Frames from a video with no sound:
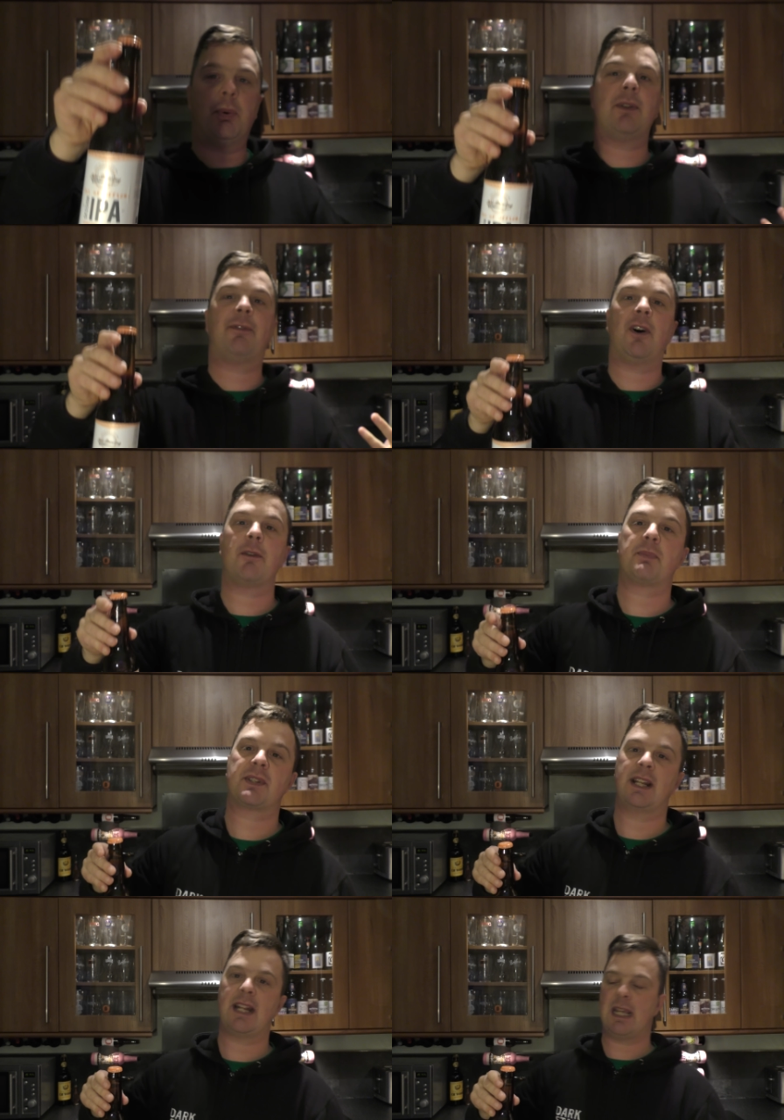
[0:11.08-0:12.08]
point five
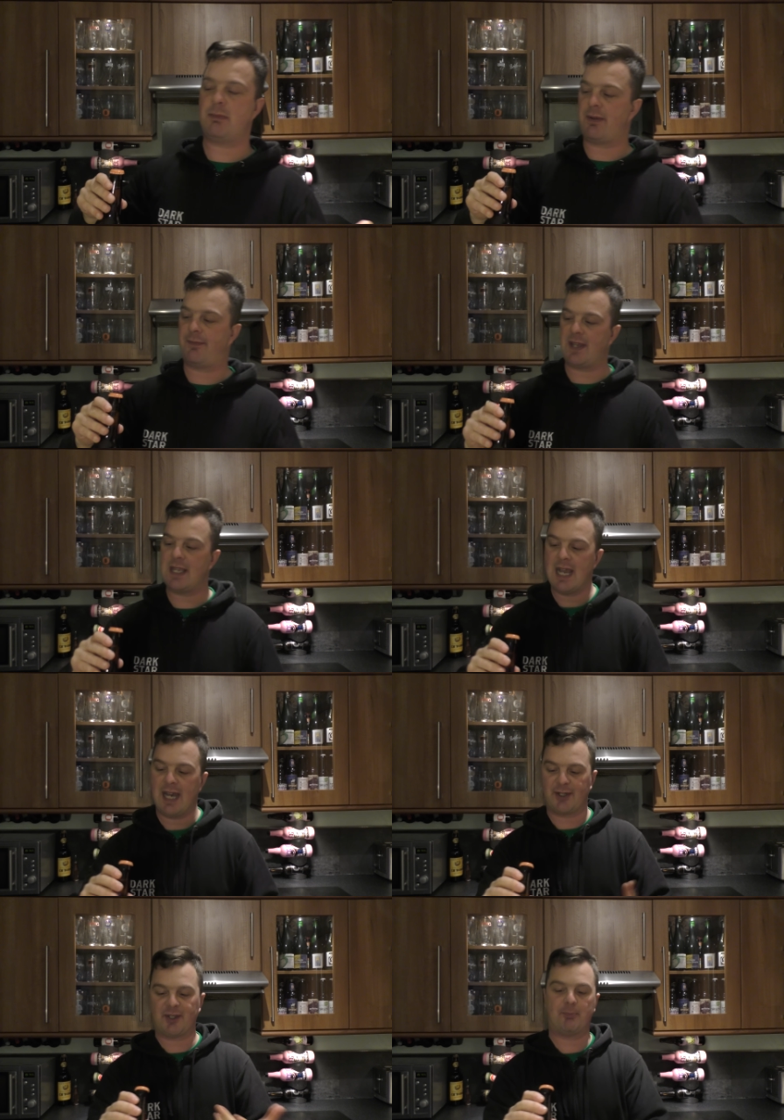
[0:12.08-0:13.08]
percent A B V,
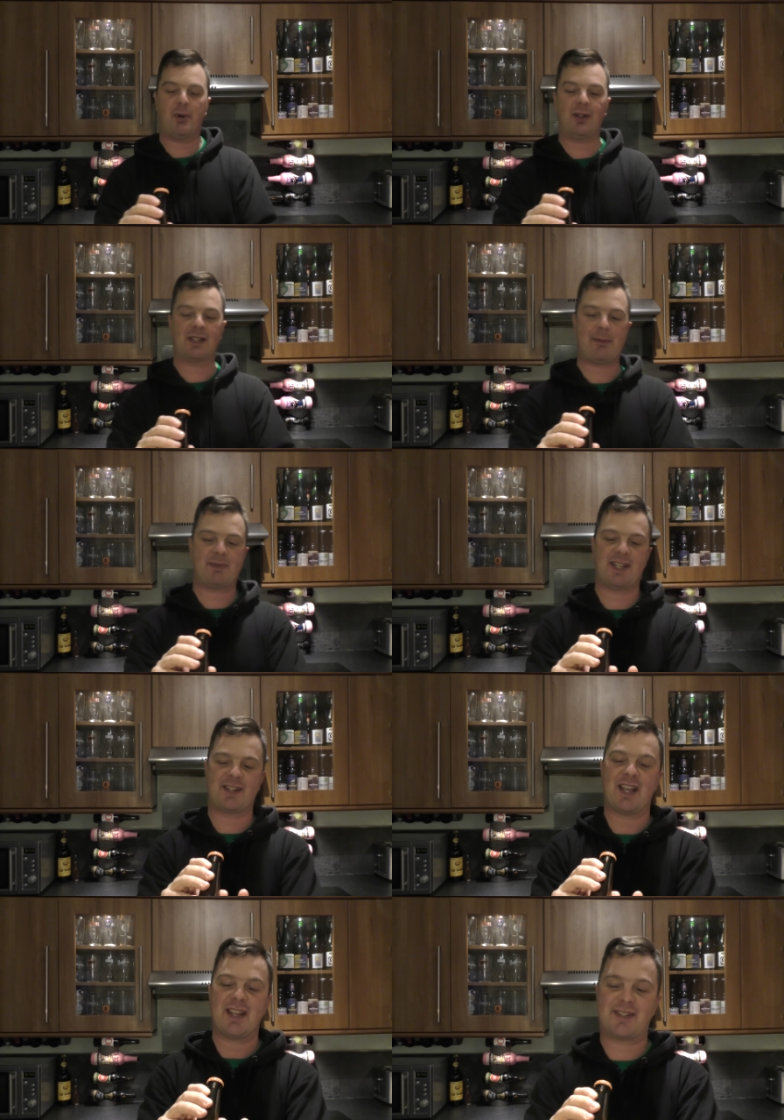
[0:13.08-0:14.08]
and on the bottle cap it
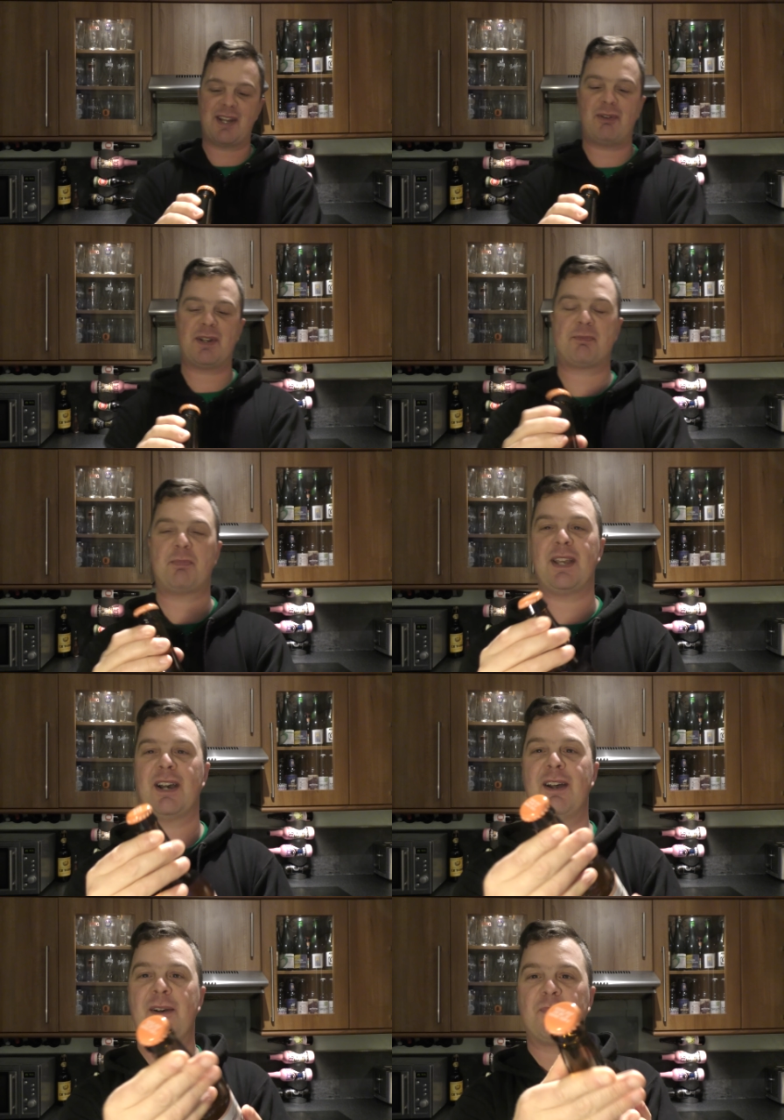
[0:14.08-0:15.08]
says, "Serious
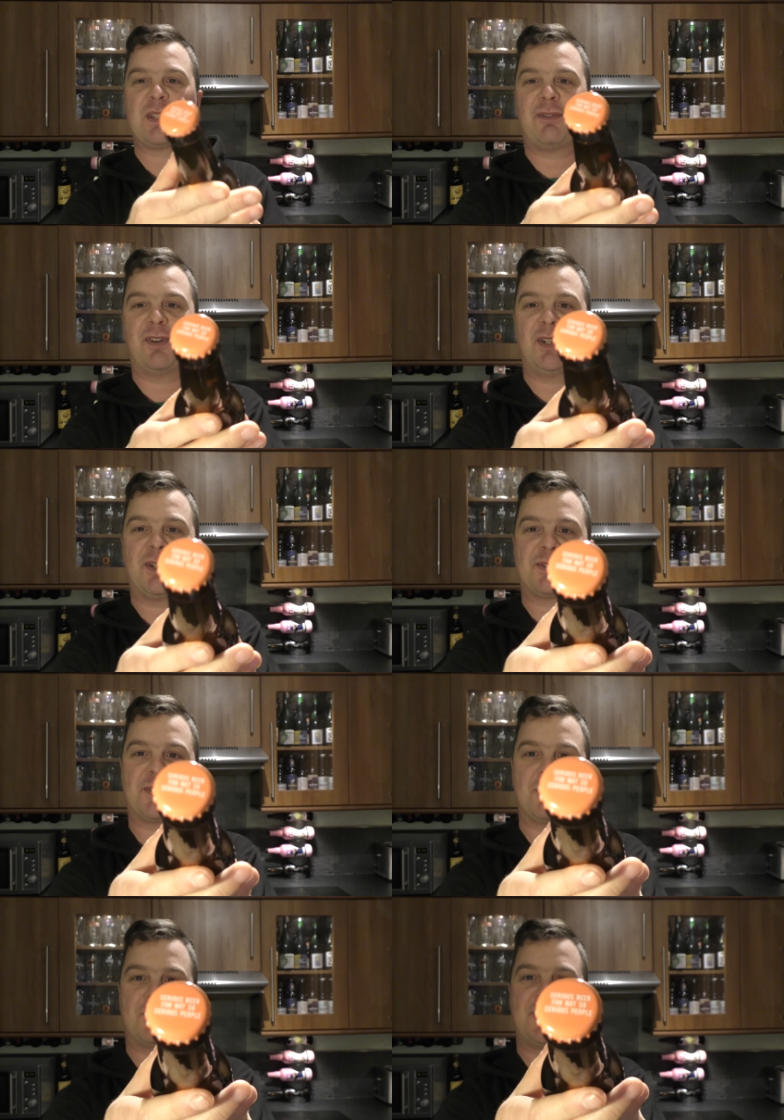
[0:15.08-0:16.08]
beer for not
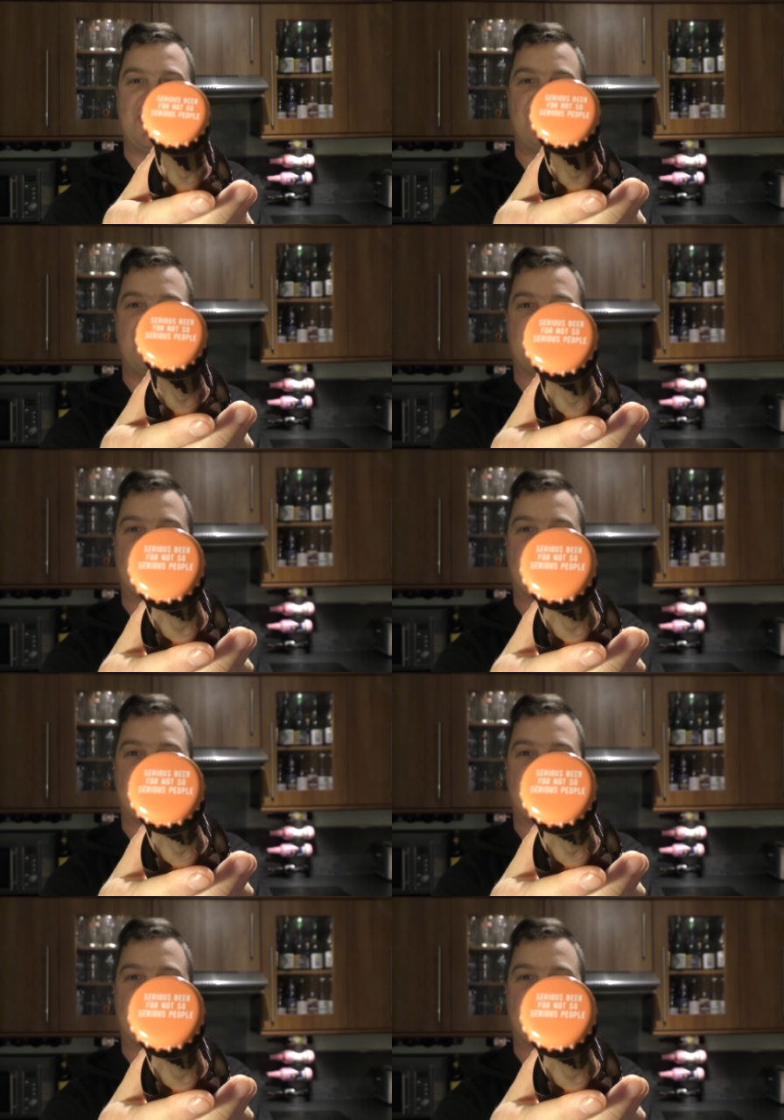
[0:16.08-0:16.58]
so serious